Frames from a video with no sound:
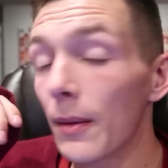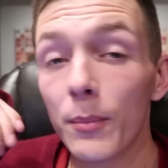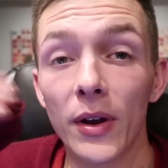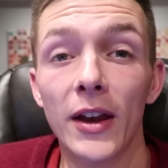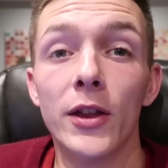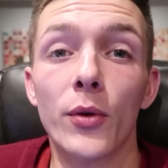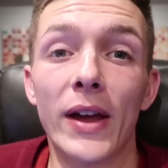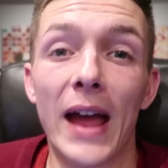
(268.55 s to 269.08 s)

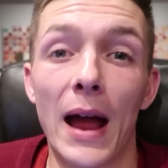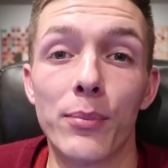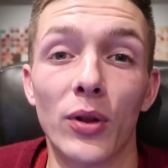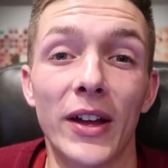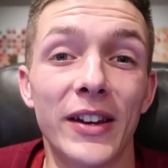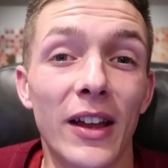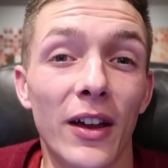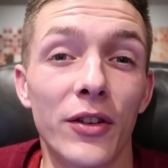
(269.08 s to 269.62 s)
But anyway, I
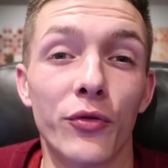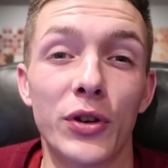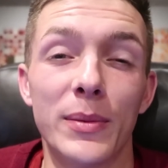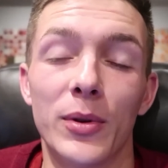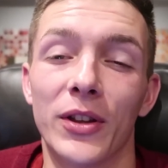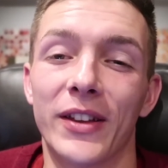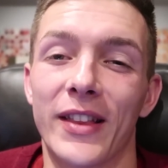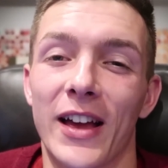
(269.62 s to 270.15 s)
planned on
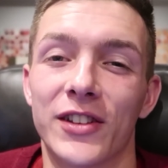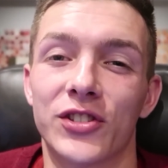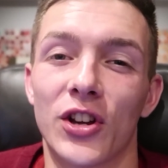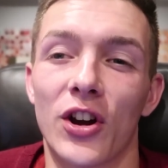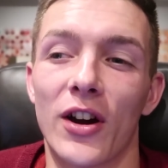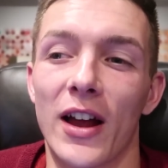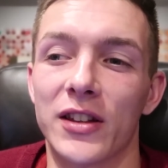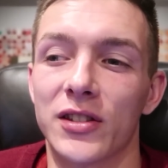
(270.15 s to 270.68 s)
rebuilding
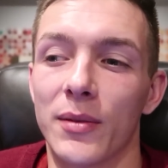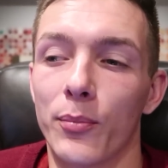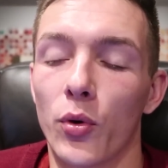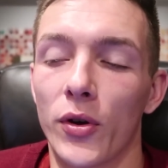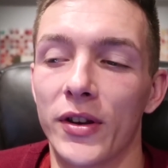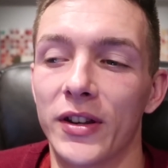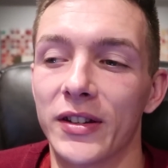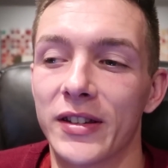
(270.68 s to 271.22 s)
SR at some
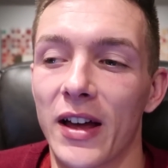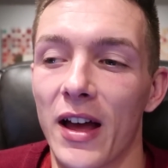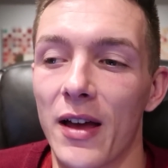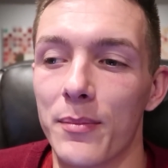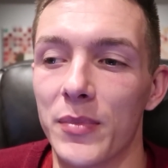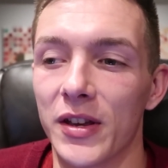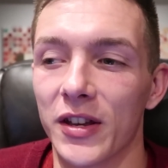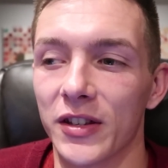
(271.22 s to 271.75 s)
point in
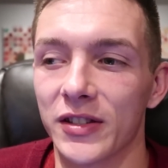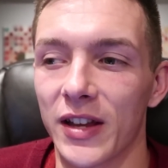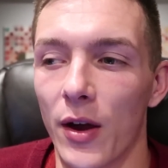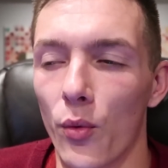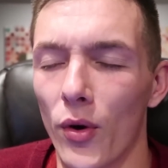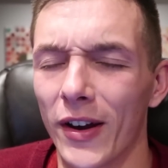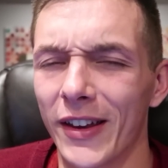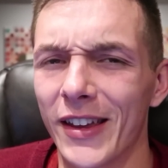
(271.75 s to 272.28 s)
time because
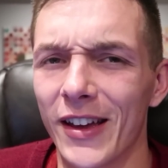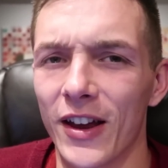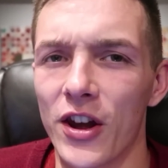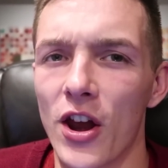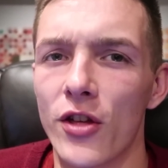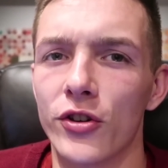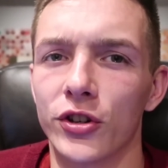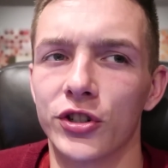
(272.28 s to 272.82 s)
I wanna get
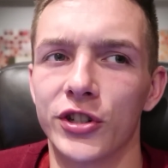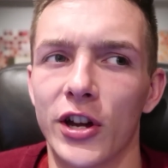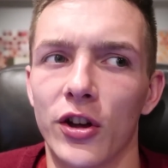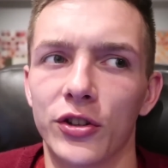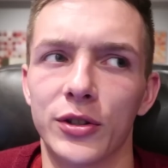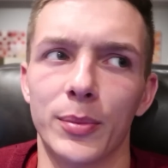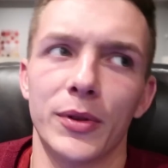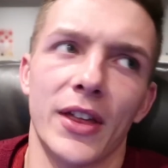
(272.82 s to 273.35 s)
another
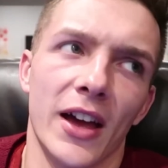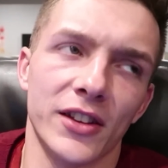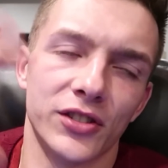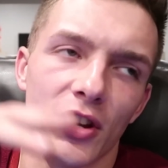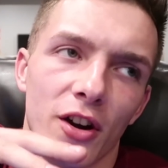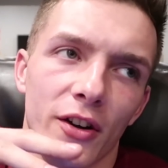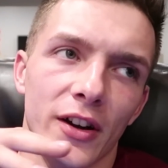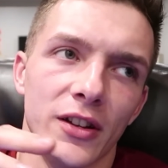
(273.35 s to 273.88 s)
shell to put the
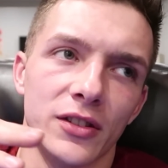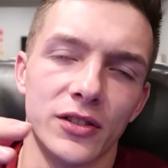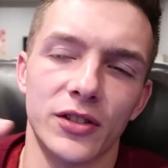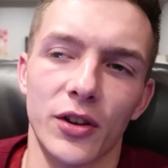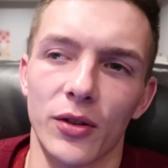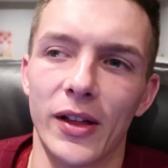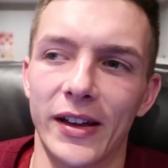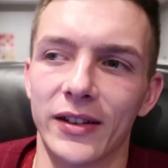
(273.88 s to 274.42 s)
SR in.
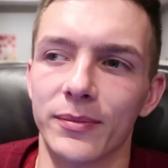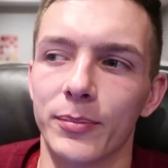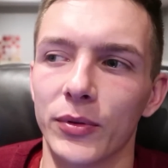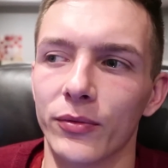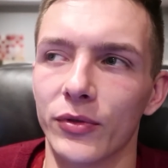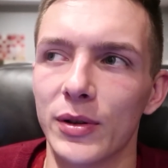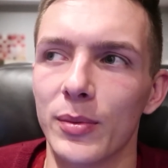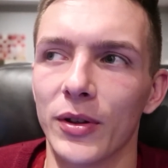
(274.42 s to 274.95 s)
So like
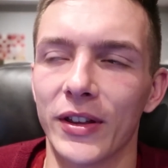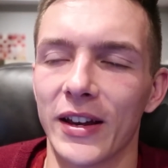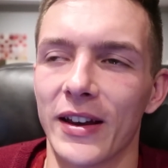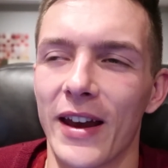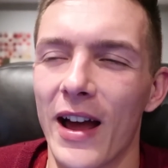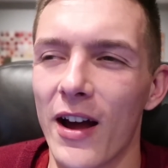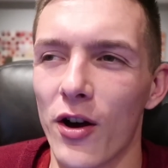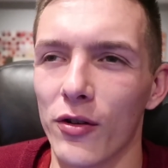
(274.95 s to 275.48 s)
rebuilding
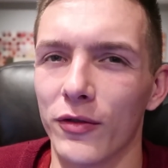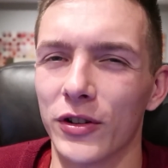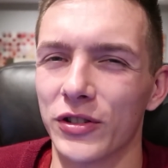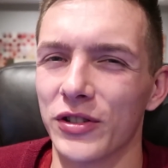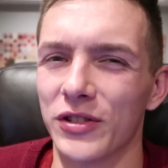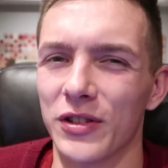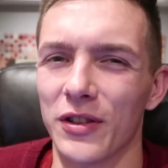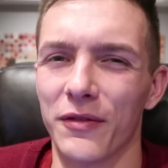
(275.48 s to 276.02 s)
it now
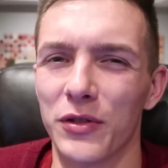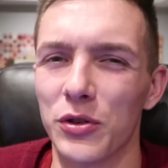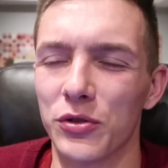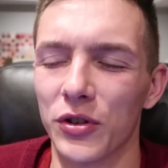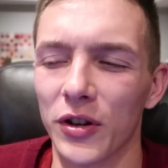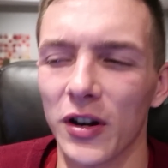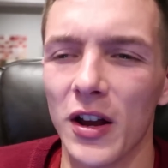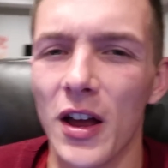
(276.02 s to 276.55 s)
versus in the
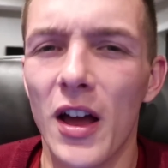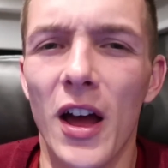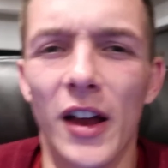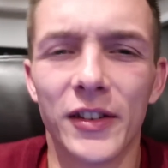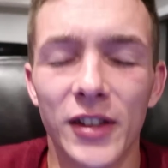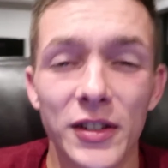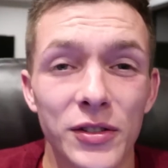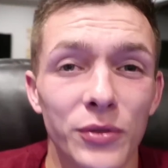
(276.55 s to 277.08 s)
future
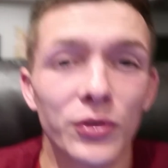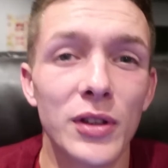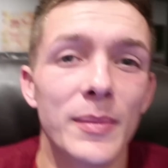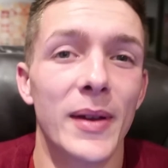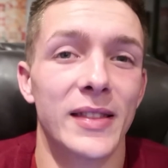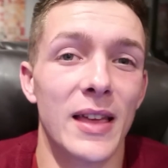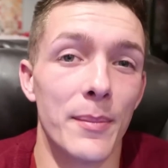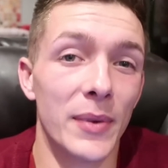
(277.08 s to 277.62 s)
doesn't really
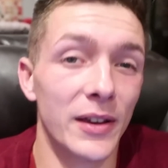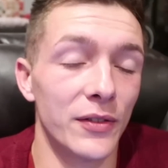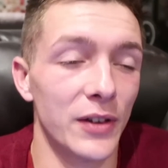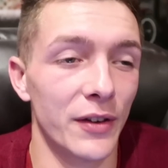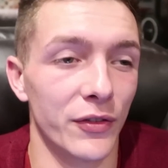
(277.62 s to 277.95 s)
make that big of a